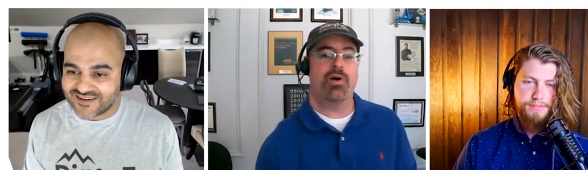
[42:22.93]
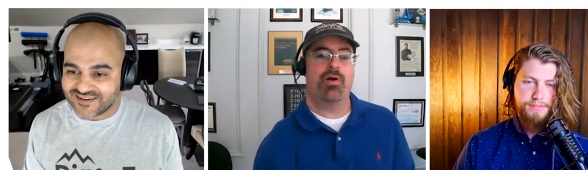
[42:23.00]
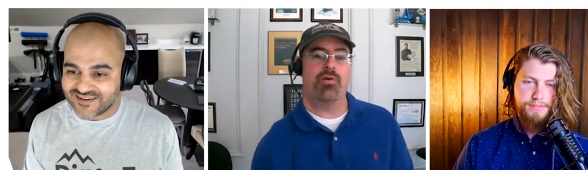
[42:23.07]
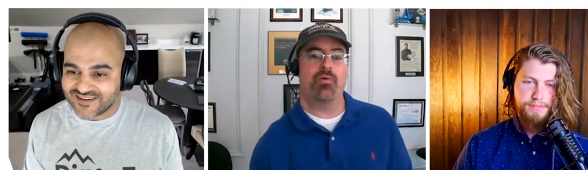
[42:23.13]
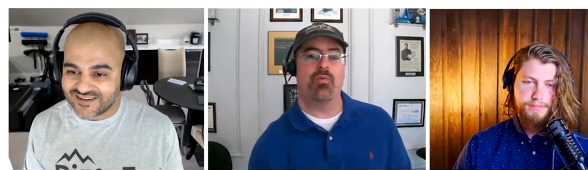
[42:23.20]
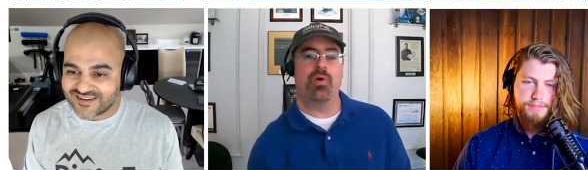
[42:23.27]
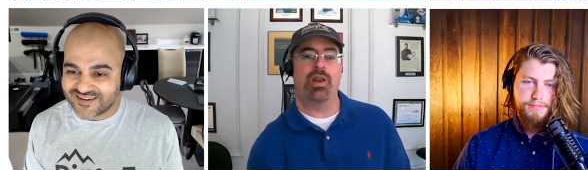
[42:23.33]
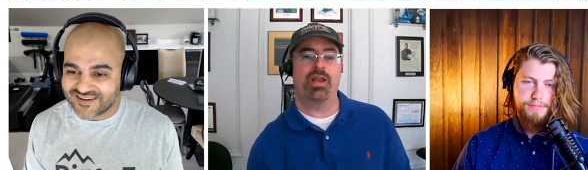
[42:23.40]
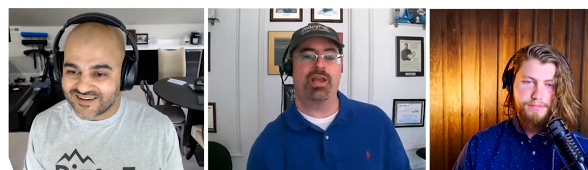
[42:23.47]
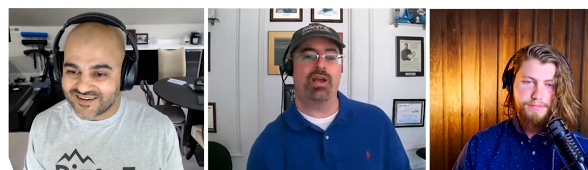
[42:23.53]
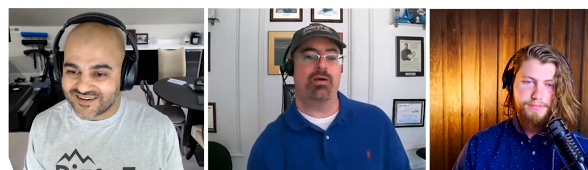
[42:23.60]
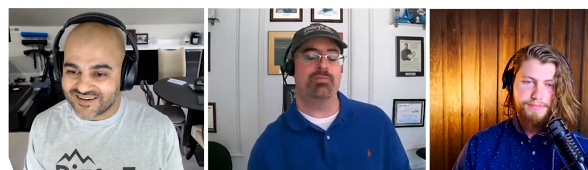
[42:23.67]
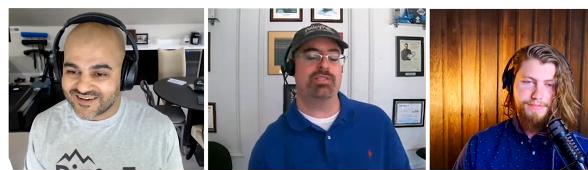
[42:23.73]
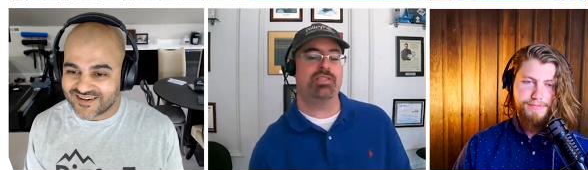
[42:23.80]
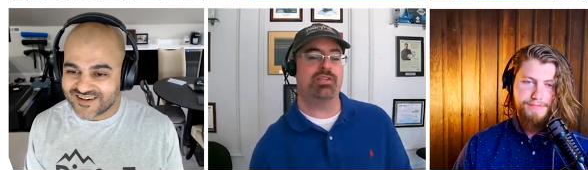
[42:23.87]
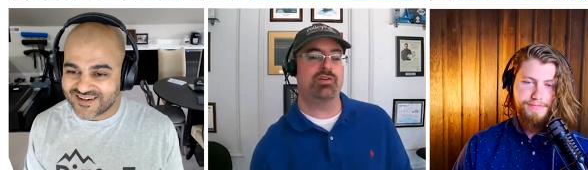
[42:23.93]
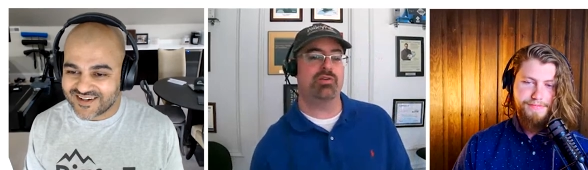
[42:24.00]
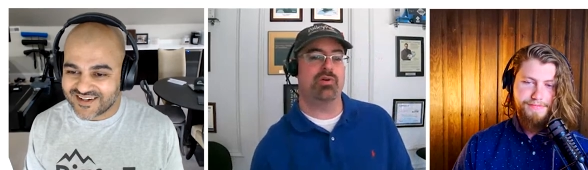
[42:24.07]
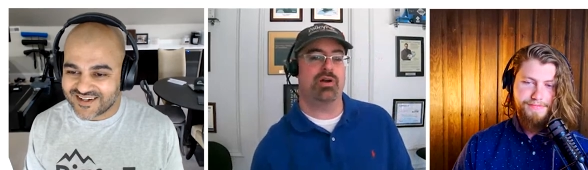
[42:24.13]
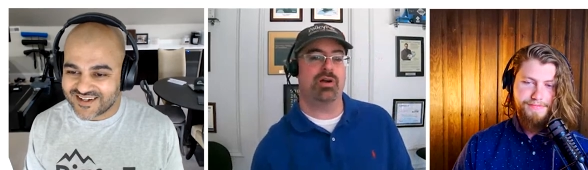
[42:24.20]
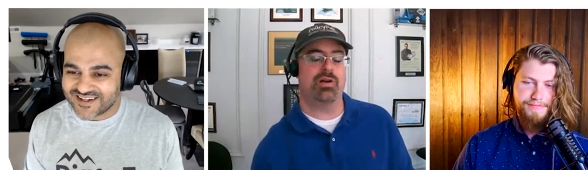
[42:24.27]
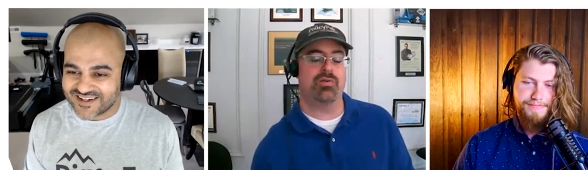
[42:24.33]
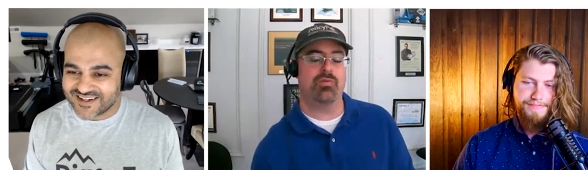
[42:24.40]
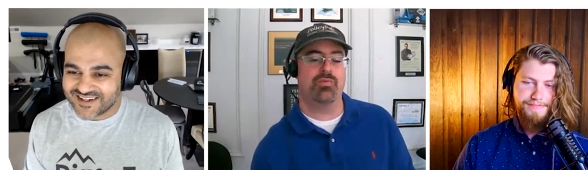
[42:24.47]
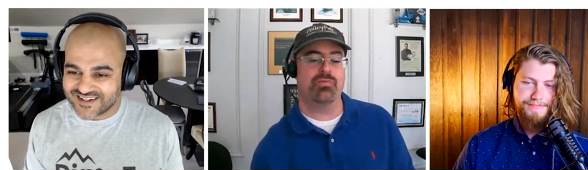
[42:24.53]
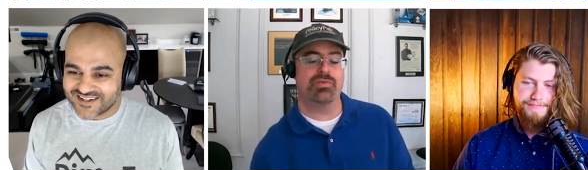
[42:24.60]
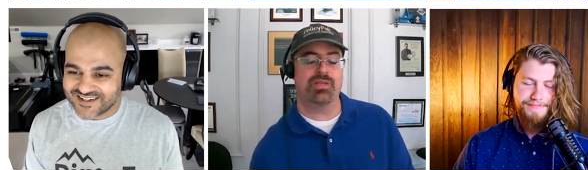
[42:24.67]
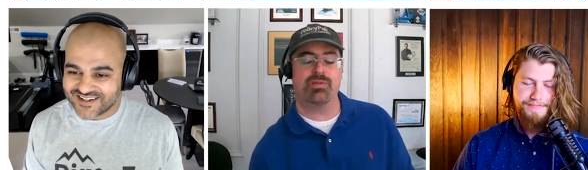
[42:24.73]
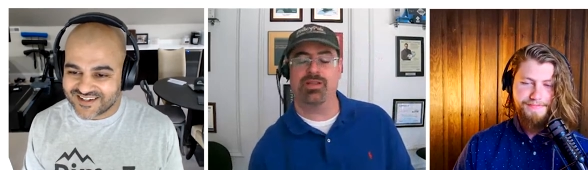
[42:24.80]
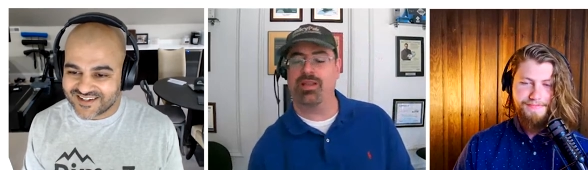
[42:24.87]
Speaker 1: But when it comes to uh,
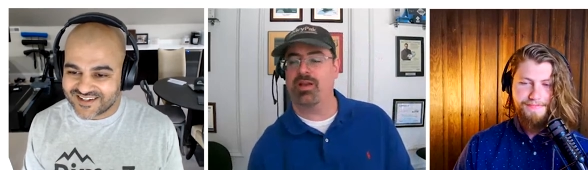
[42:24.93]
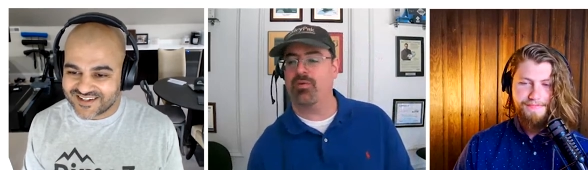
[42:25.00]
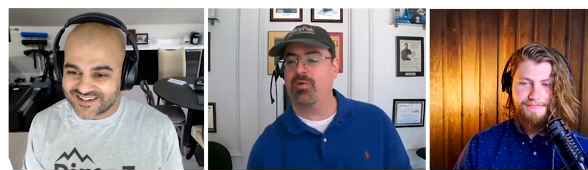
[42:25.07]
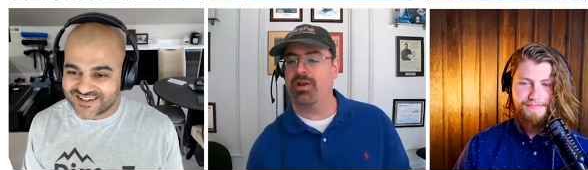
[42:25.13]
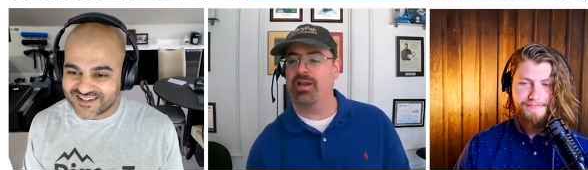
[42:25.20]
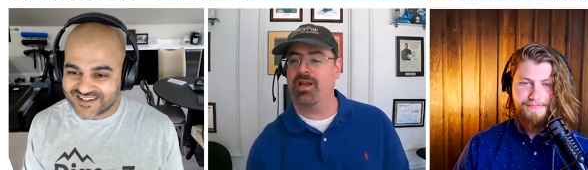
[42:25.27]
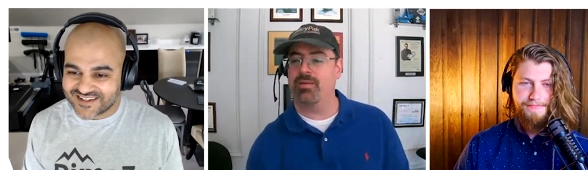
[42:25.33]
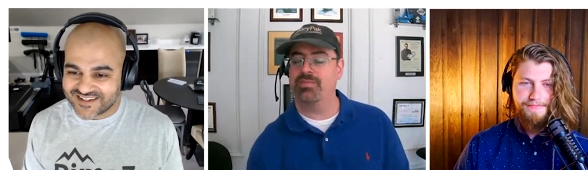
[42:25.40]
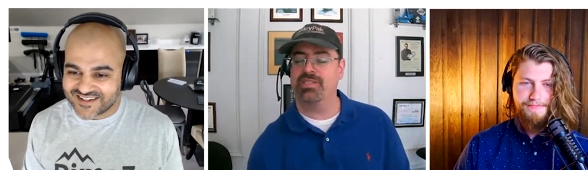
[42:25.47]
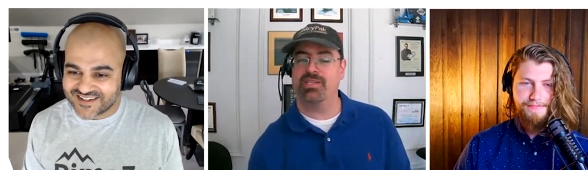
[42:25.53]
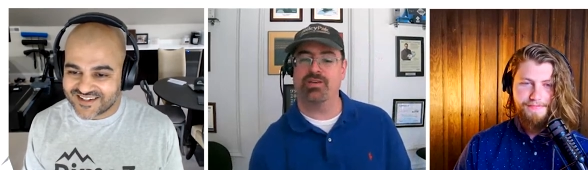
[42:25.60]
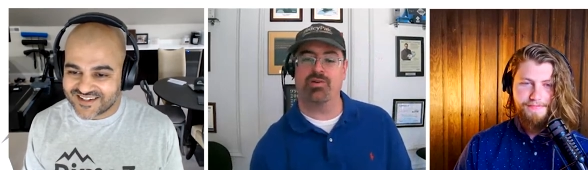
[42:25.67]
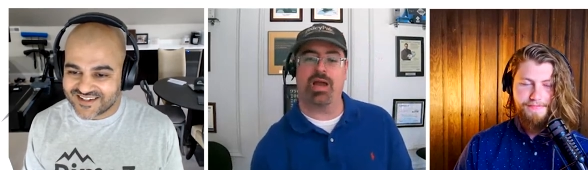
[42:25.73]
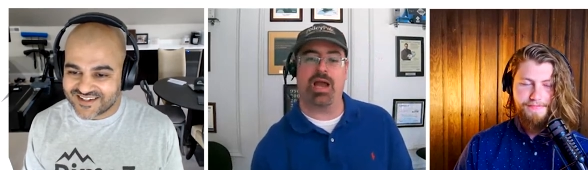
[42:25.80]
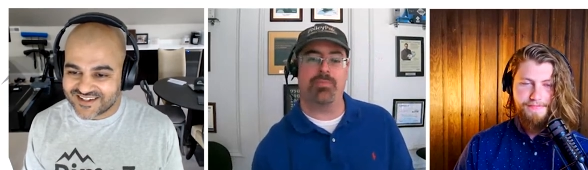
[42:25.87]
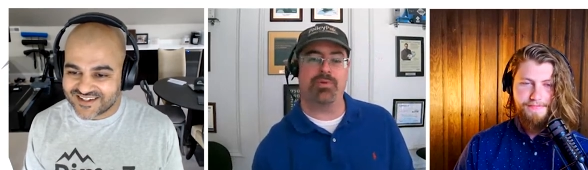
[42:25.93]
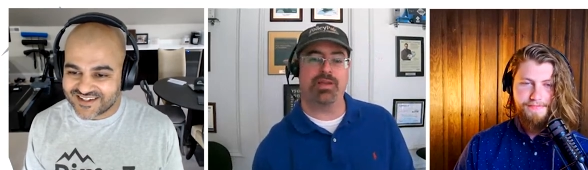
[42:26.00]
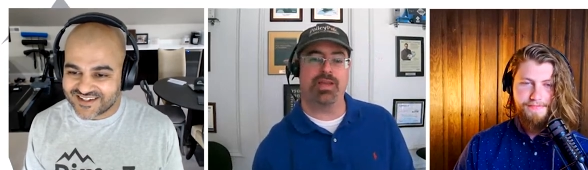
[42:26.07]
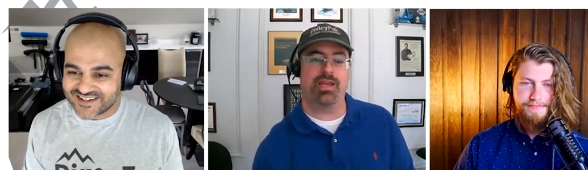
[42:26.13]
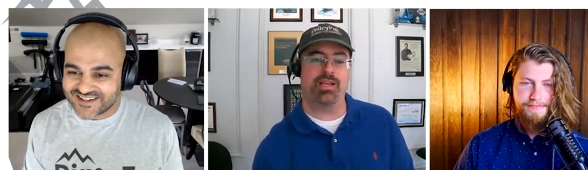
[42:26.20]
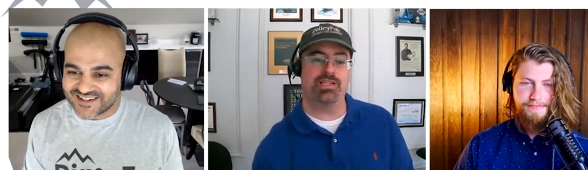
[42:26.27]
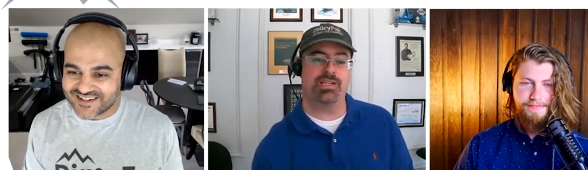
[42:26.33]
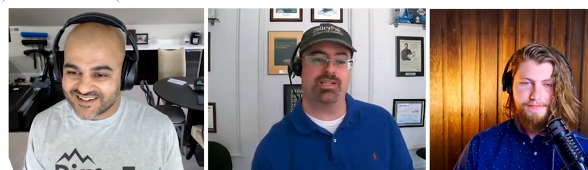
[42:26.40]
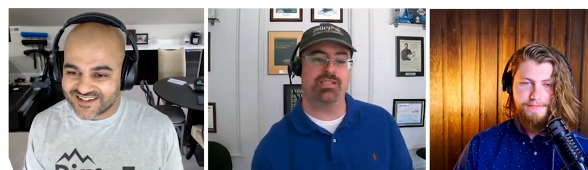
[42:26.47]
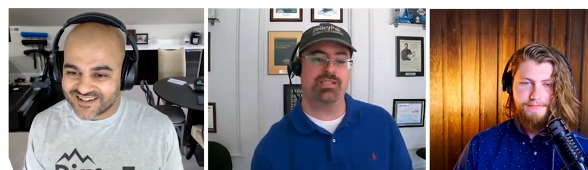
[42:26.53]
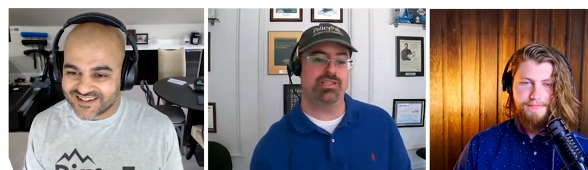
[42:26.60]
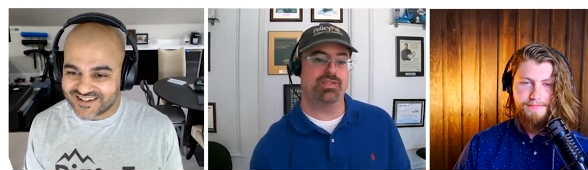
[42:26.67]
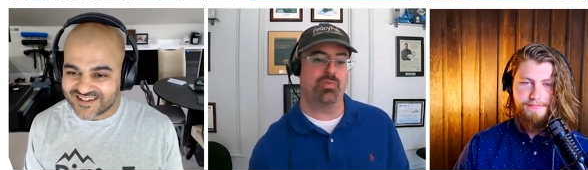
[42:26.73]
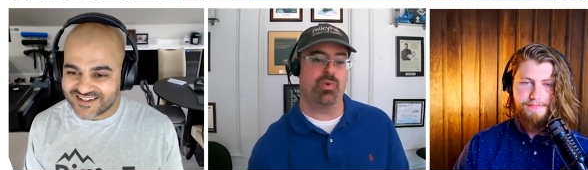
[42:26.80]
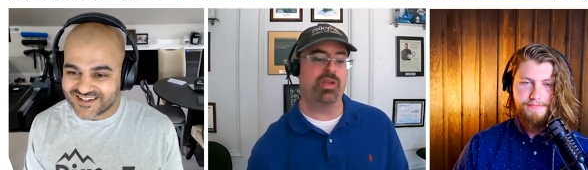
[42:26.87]
something like when it comes to applications,
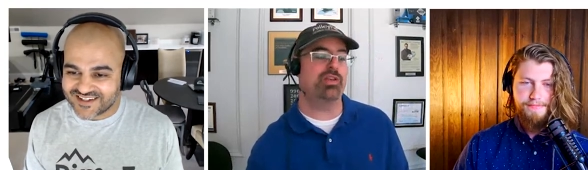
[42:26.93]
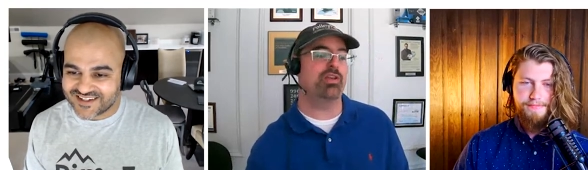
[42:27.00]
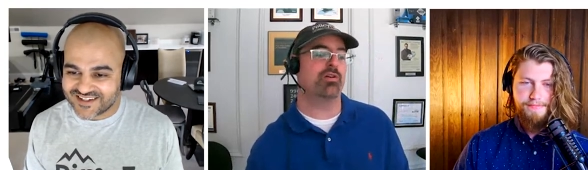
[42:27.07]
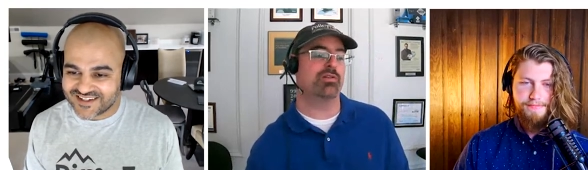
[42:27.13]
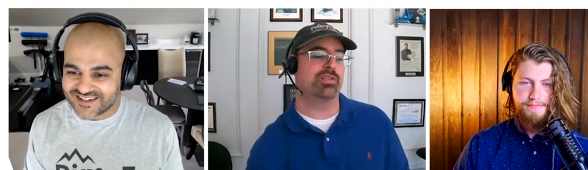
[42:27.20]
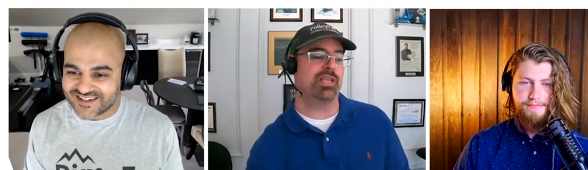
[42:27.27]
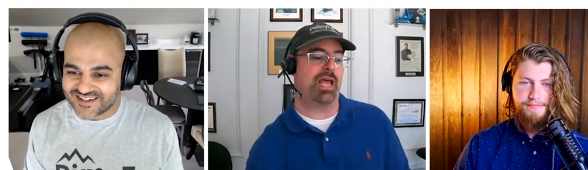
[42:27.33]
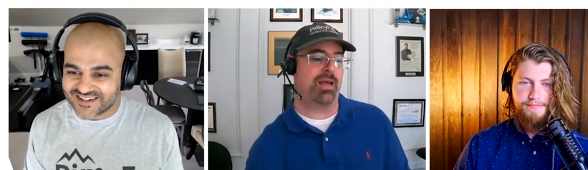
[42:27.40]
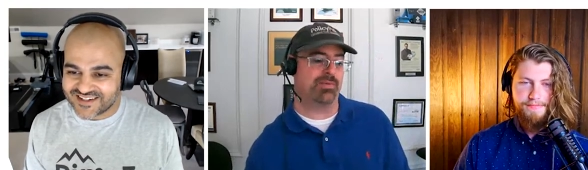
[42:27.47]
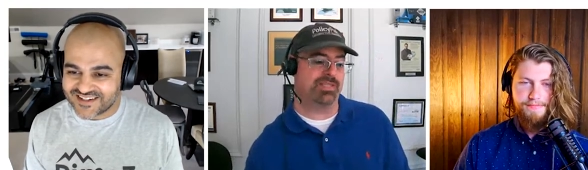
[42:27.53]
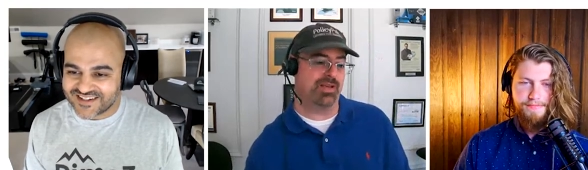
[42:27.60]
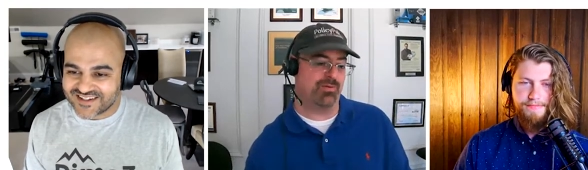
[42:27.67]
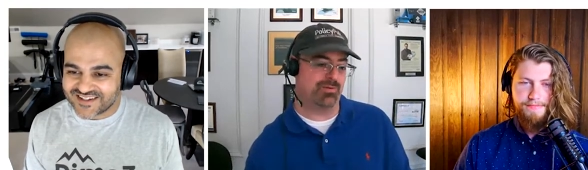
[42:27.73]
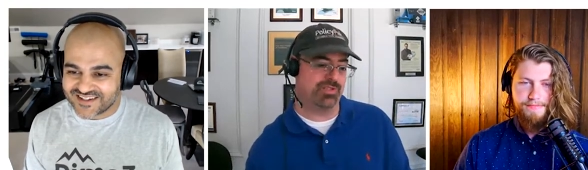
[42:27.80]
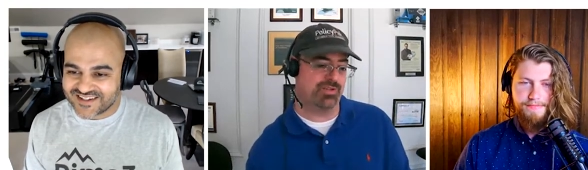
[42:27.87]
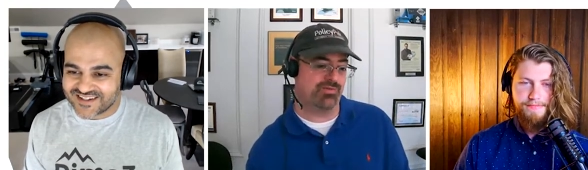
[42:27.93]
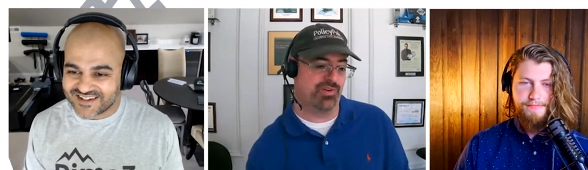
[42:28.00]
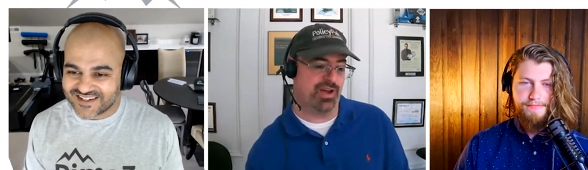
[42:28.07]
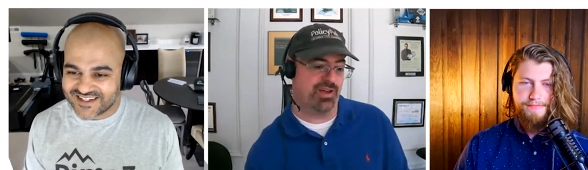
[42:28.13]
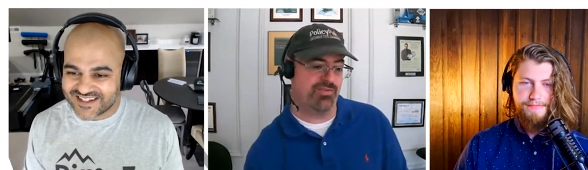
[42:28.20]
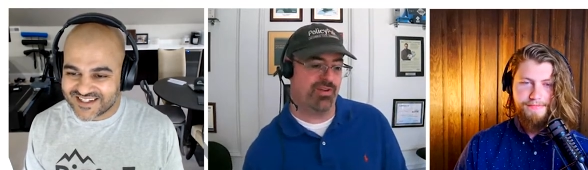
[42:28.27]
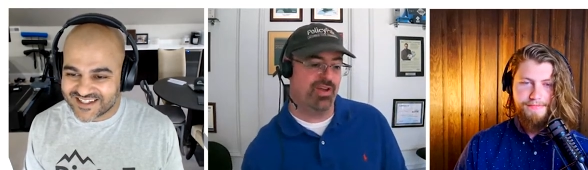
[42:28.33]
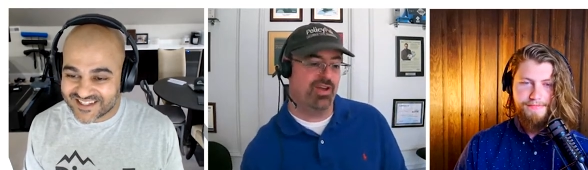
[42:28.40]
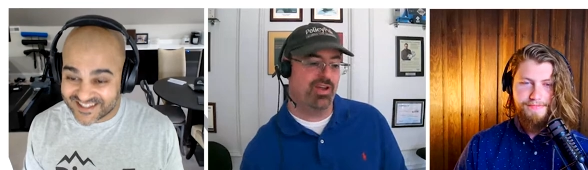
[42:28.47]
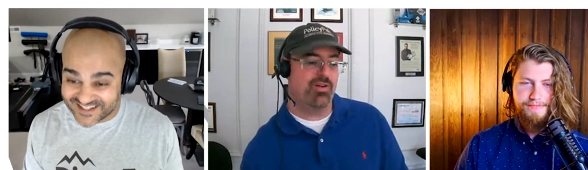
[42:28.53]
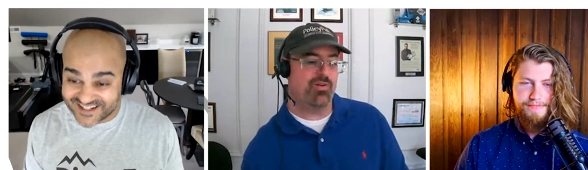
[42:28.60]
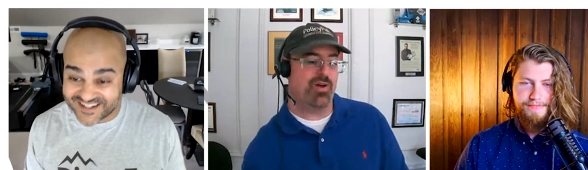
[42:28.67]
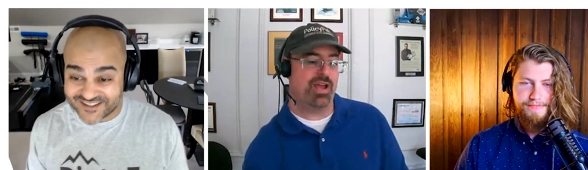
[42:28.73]
it's Windows apps that will survive, yeah.